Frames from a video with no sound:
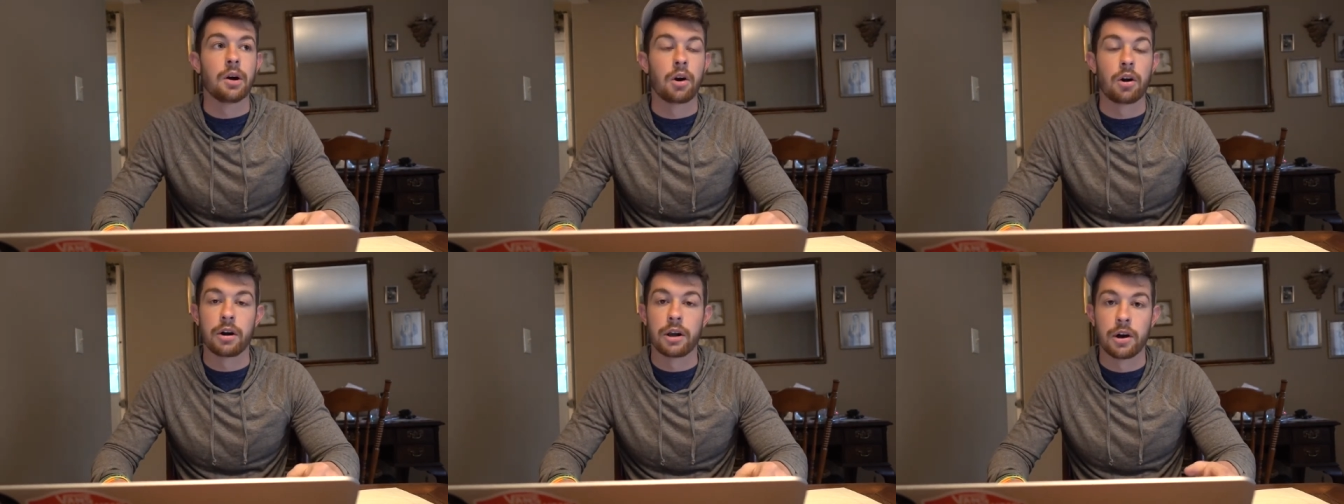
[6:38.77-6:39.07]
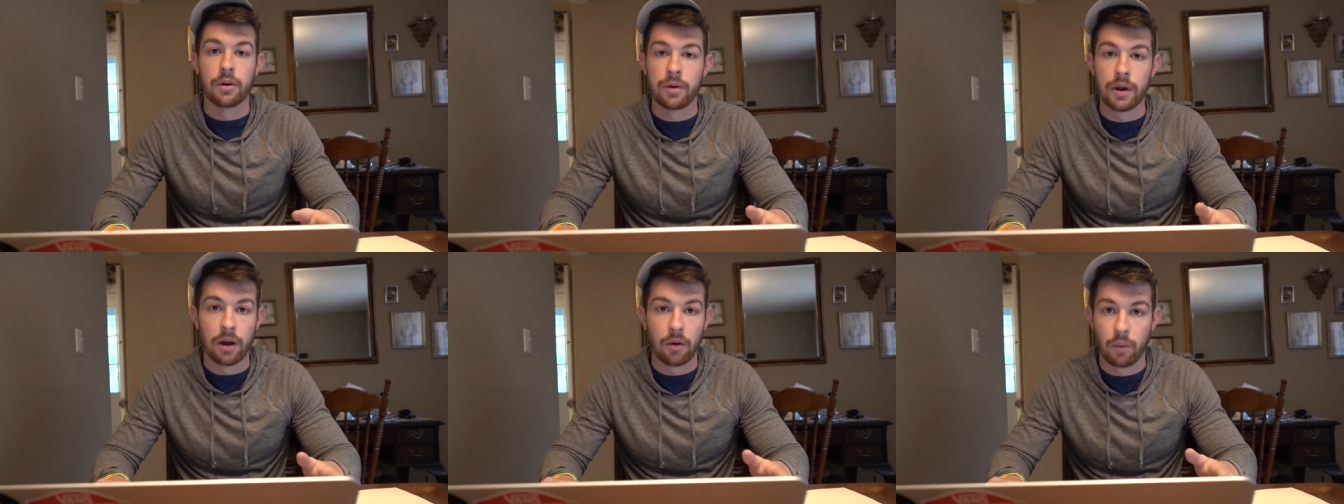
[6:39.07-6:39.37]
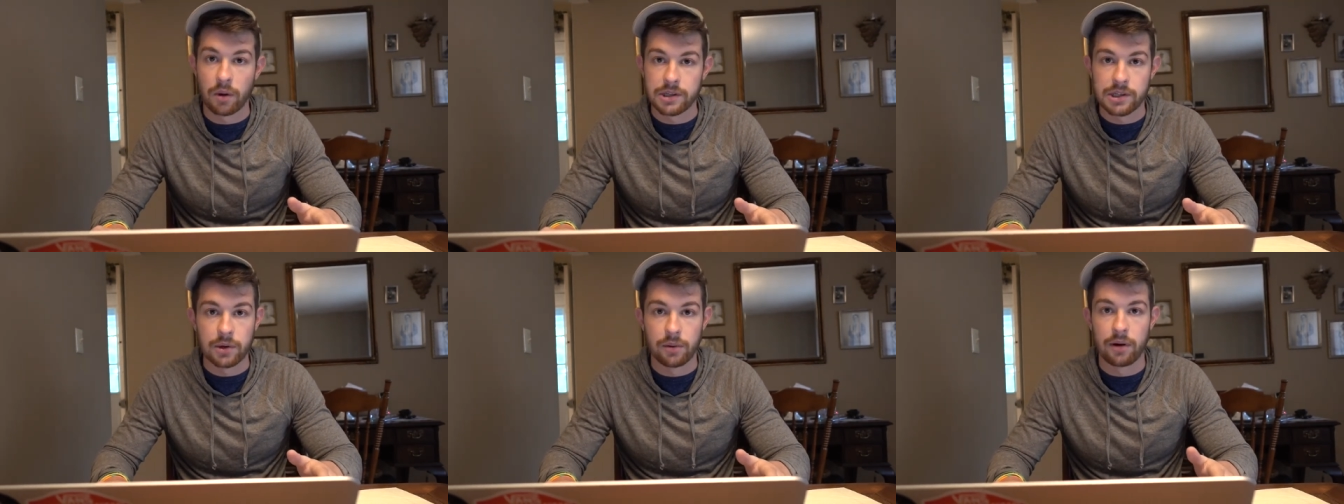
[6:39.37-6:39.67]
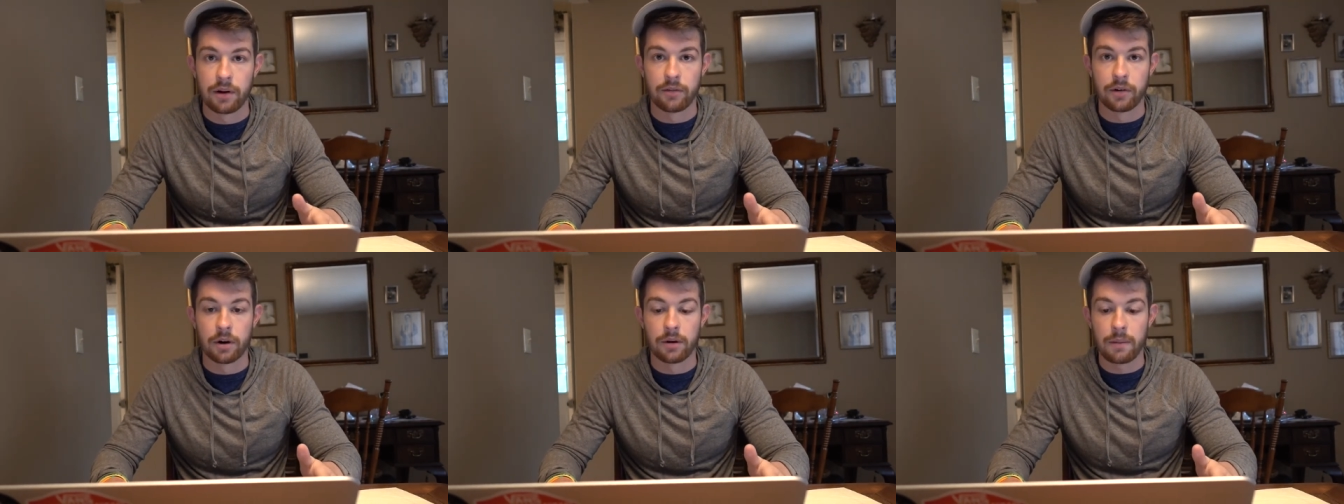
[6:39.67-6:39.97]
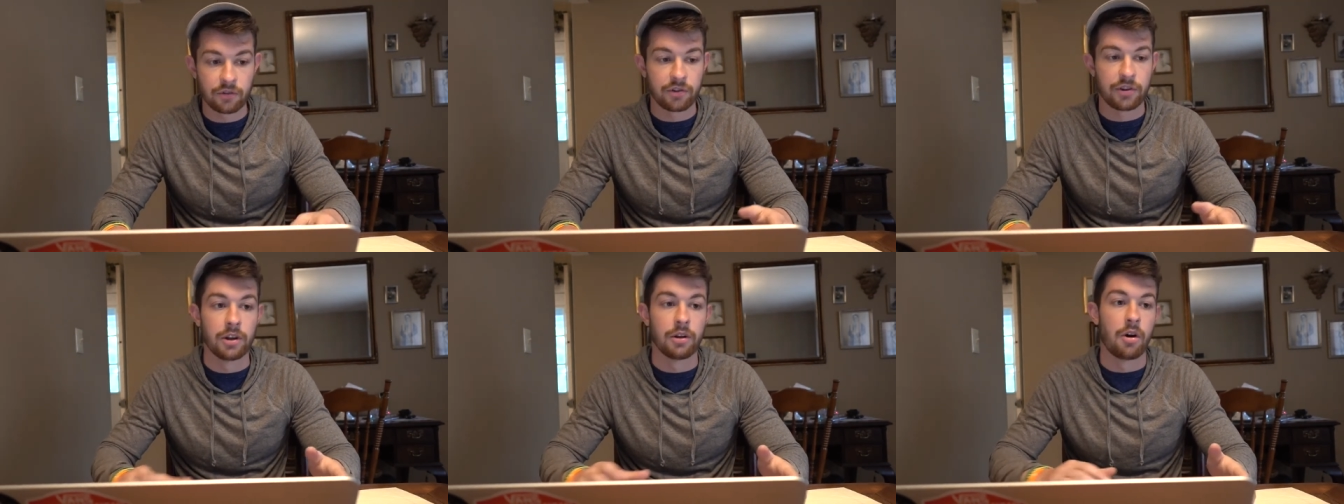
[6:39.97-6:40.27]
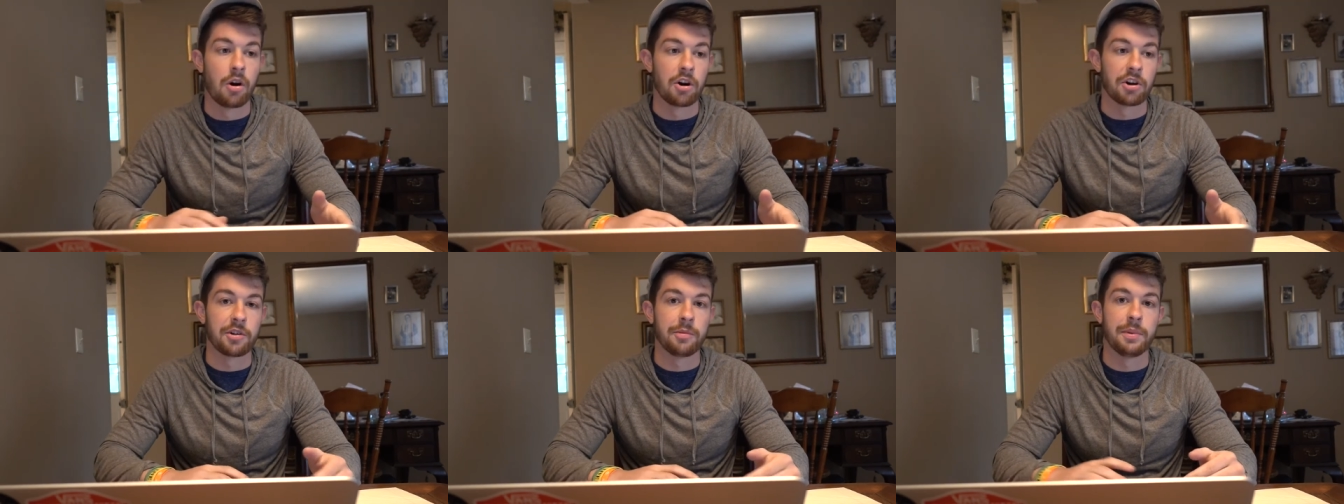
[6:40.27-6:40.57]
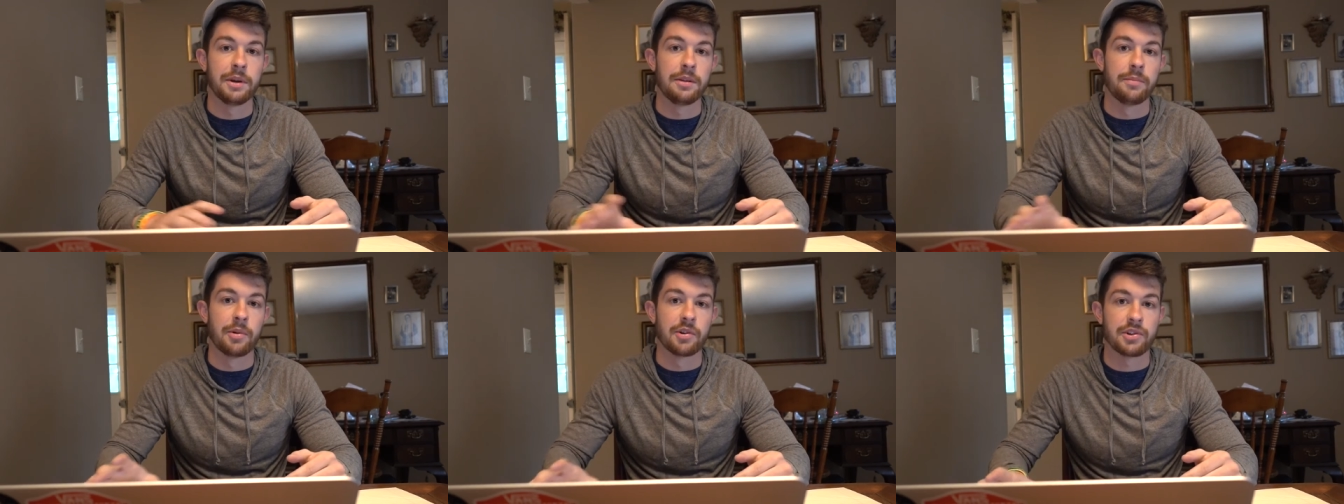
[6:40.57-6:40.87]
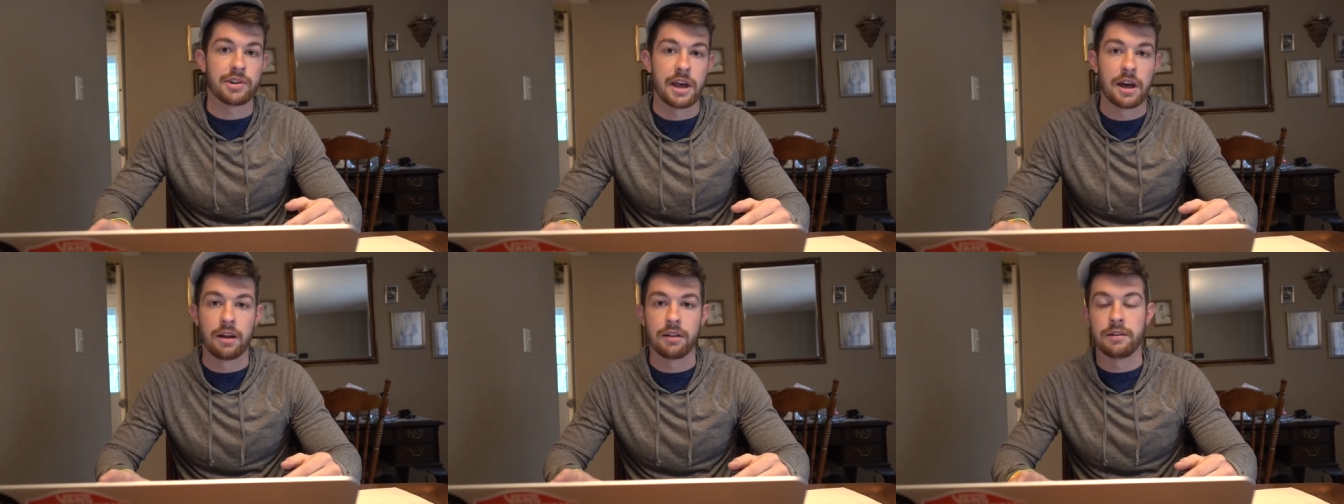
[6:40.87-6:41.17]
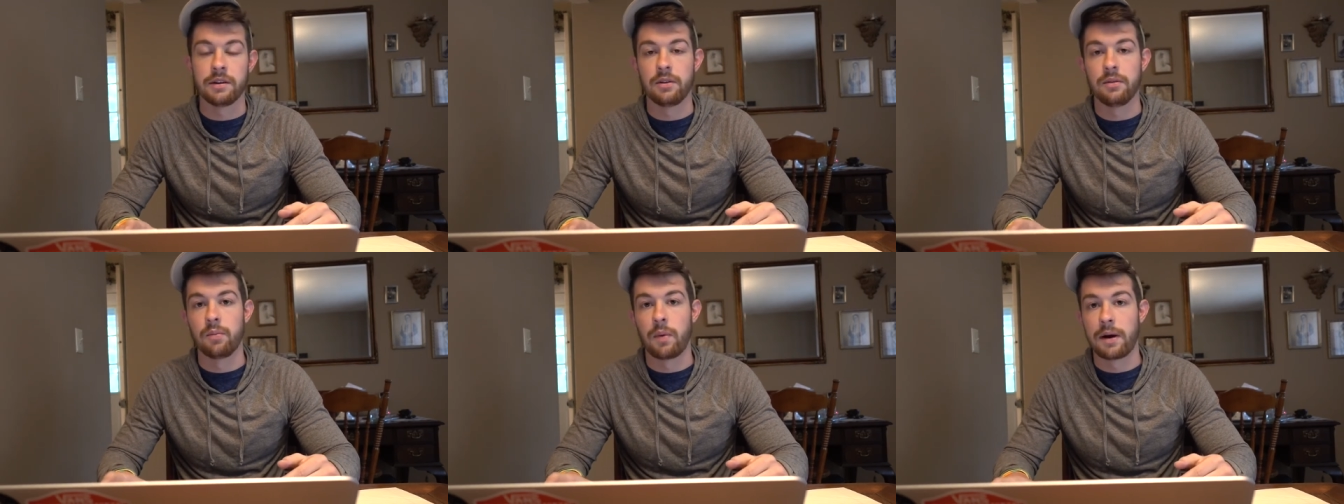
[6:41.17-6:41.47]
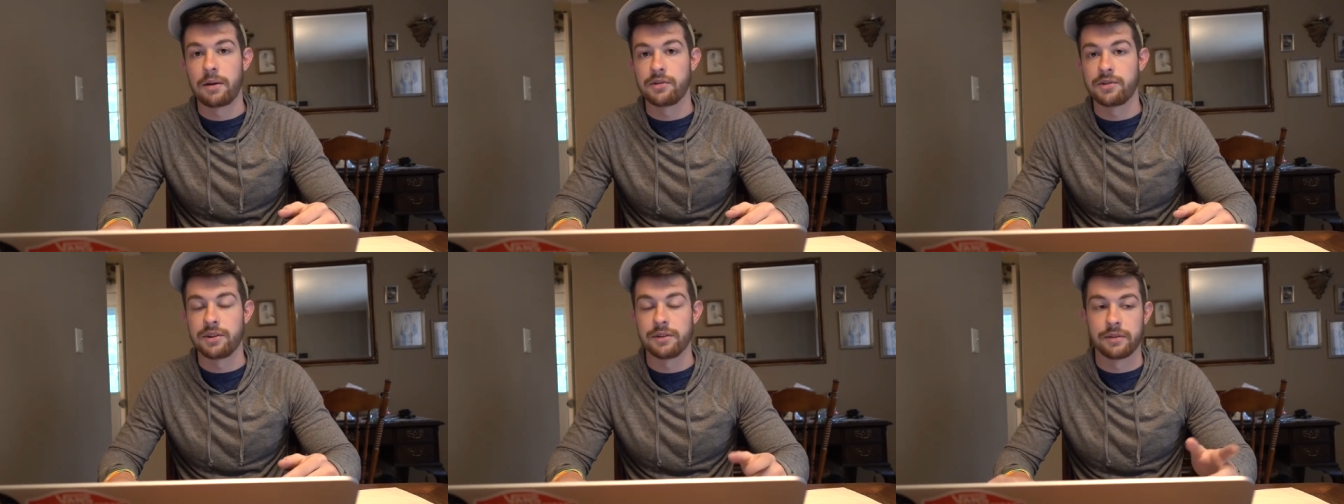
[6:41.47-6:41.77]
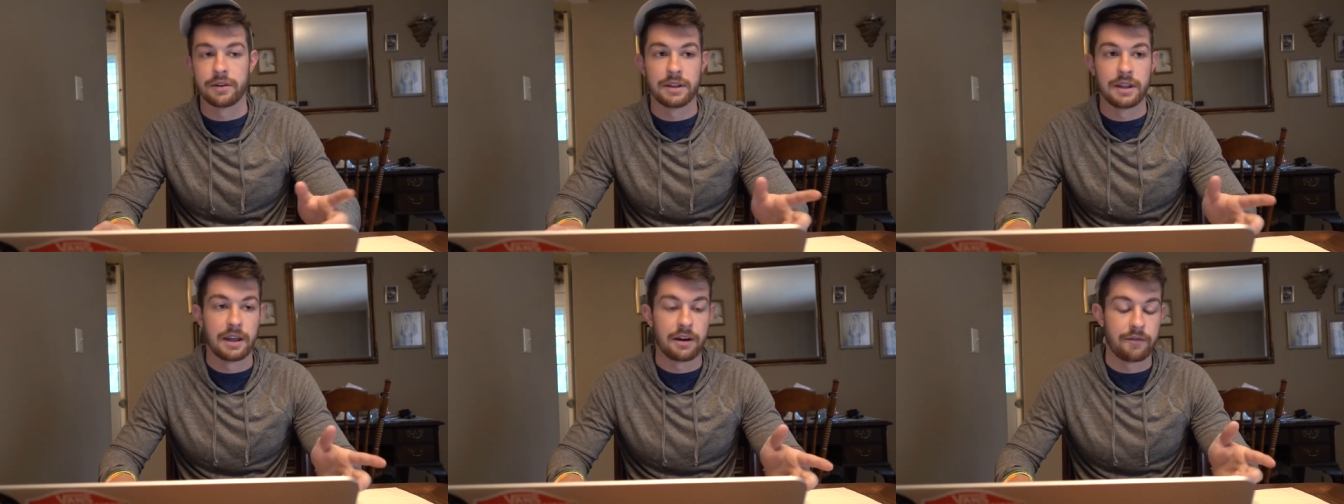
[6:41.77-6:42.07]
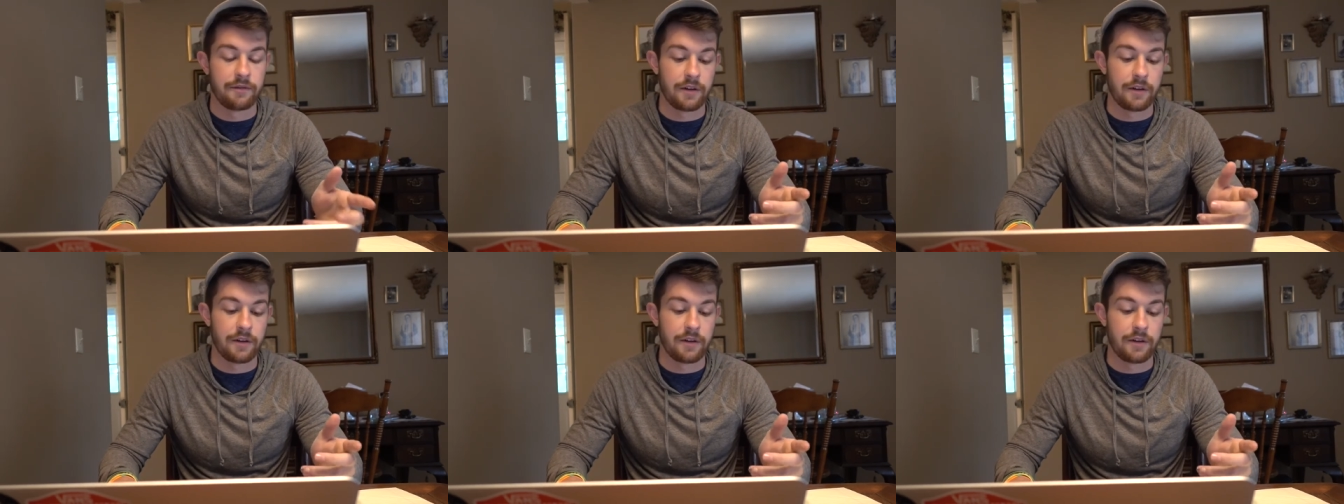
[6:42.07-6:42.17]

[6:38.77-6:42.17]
hurting Odell whatsoever. Still arguably the most talented wide receiver in the